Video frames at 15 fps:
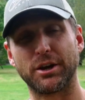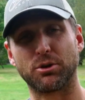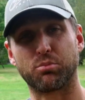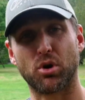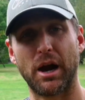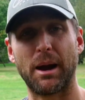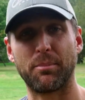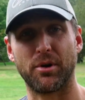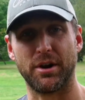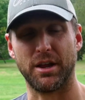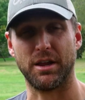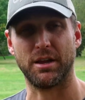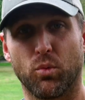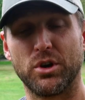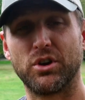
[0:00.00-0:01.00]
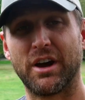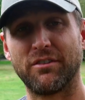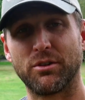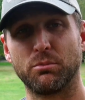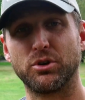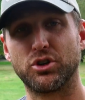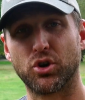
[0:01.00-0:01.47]
your property. When you have
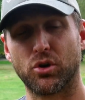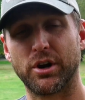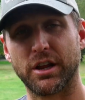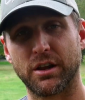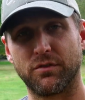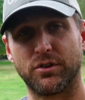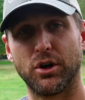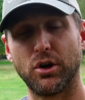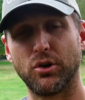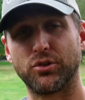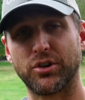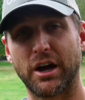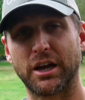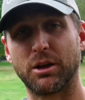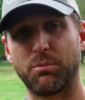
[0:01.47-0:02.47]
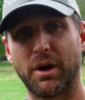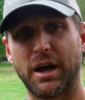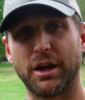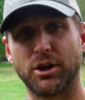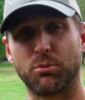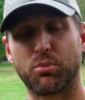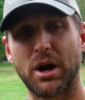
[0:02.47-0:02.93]
the majority of does
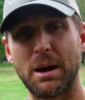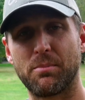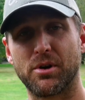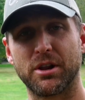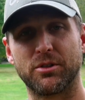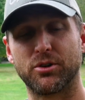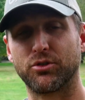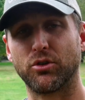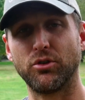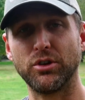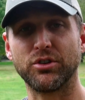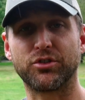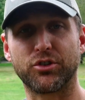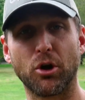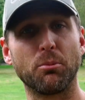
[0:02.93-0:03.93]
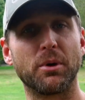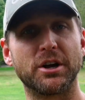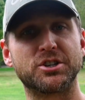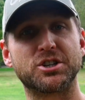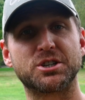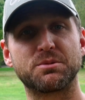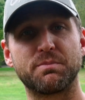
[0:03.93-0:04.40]
occupying your property, there's only so
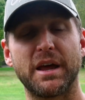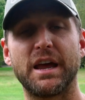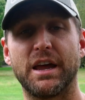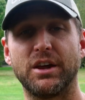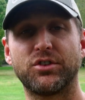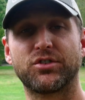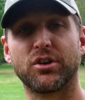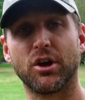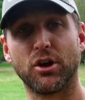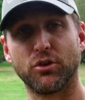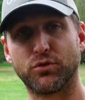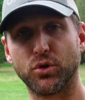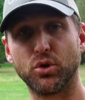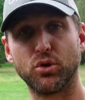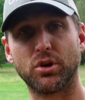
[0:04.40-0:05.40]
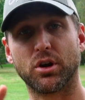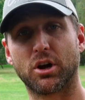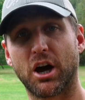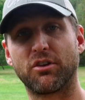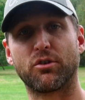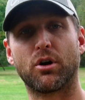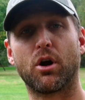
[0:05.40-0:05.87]
much space, food,
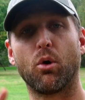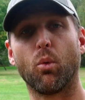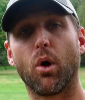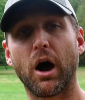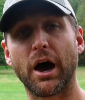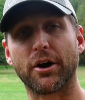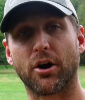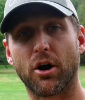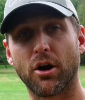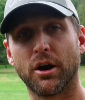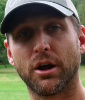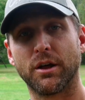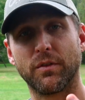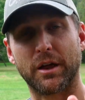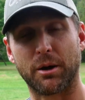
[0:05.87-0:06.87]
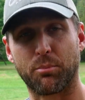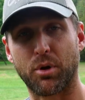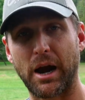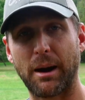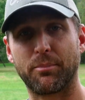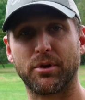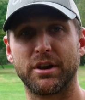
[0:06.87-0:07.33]
cover, water that a
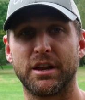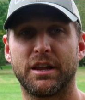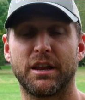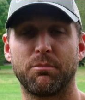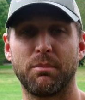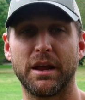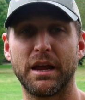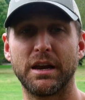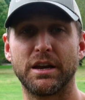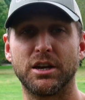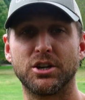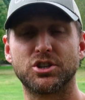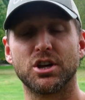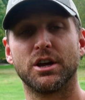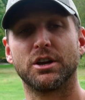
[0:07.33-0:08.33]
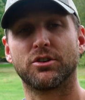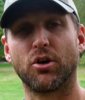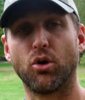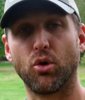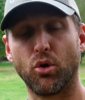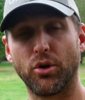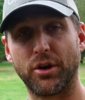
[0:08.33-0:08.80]
property can manage to
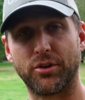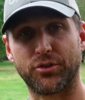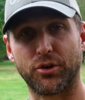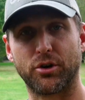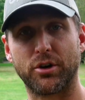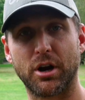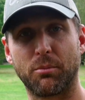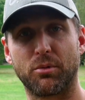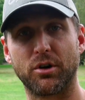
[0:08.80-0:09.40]
hold a certain number